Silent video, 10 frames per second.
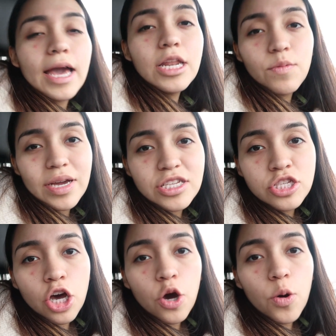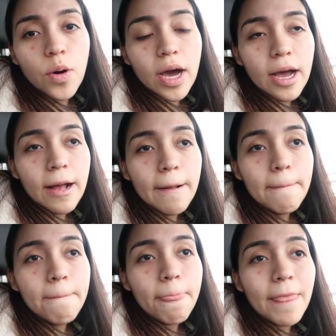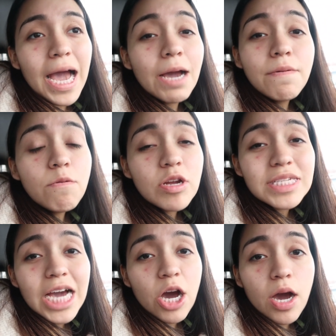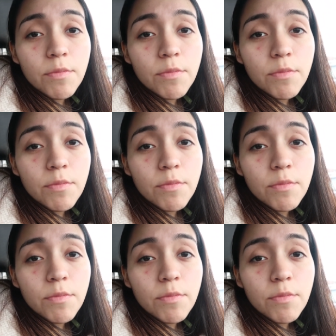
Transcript: Anyway, so I haven't worked out.